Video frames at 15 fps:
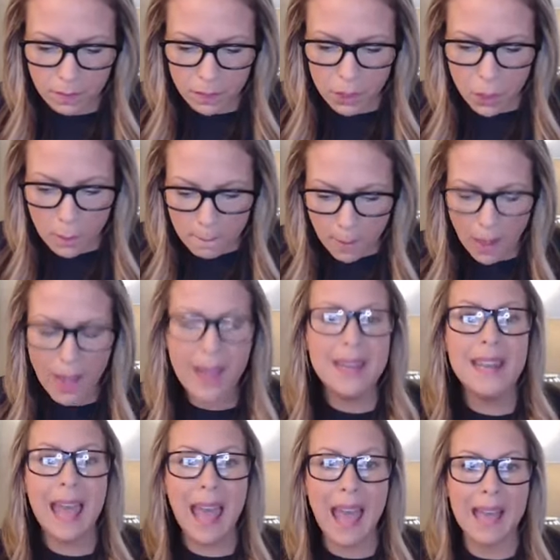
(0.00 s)
Your
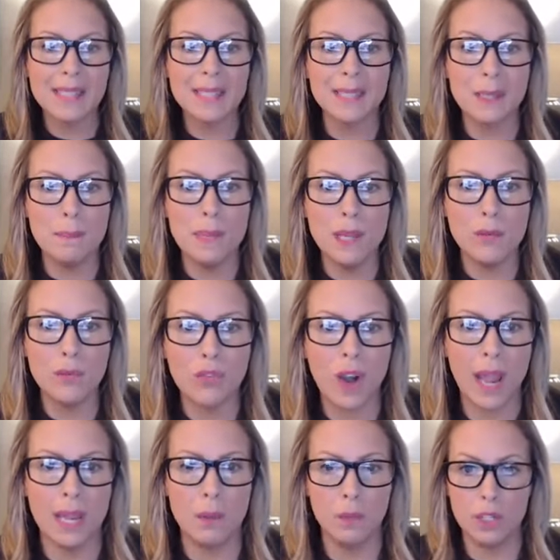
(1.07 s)
mind has to be
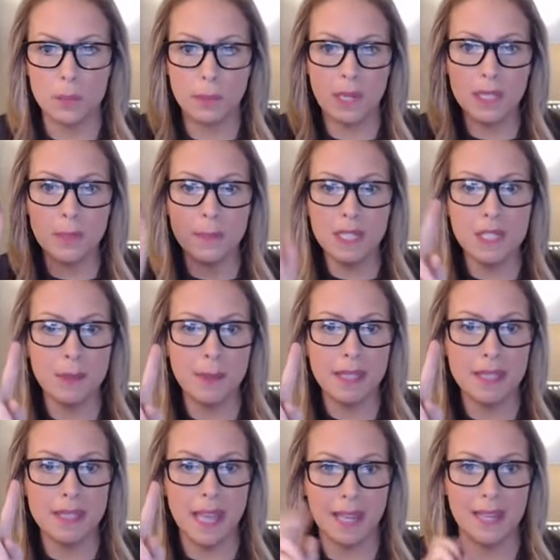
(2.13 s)
right, which brings me to my
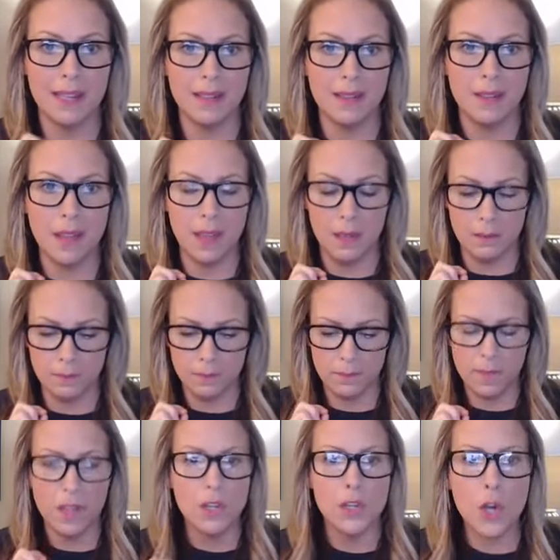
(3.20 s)
second thing
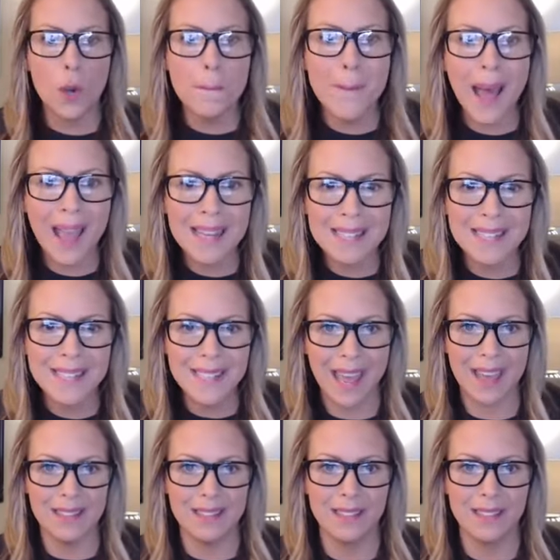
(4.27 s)
your mindset